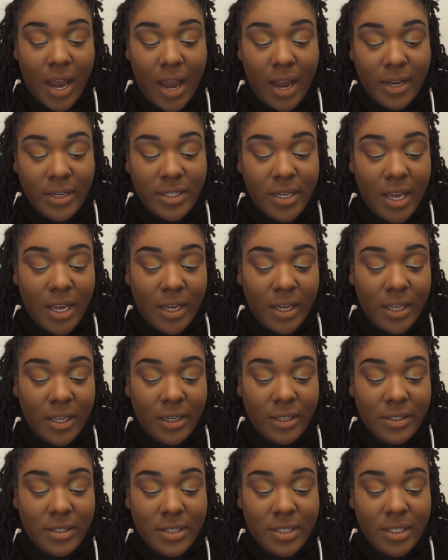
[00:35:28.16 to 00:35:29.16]
I take
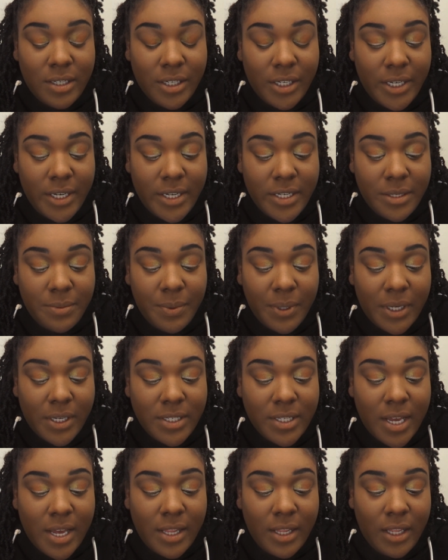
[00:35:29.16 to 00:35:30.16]
it serious
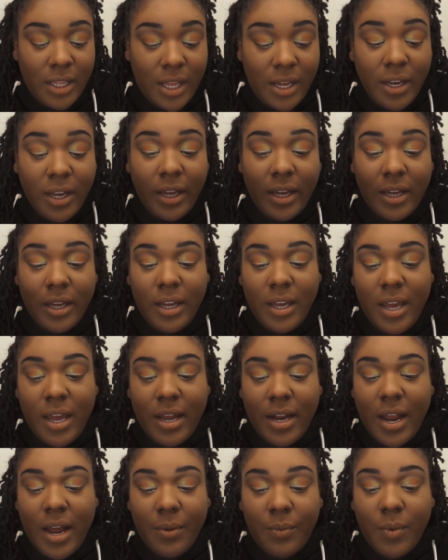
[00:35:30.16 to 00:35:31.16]
because I like it
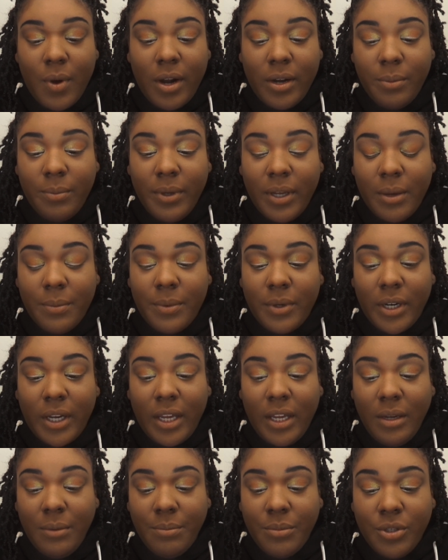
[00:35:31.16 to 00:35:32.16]
and I want to be able to
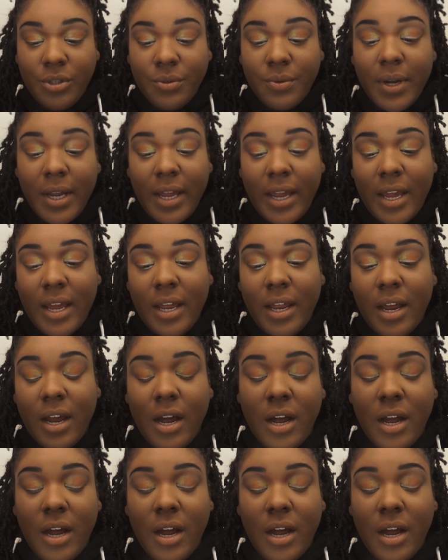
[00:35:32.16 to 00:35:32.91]
keep doing it.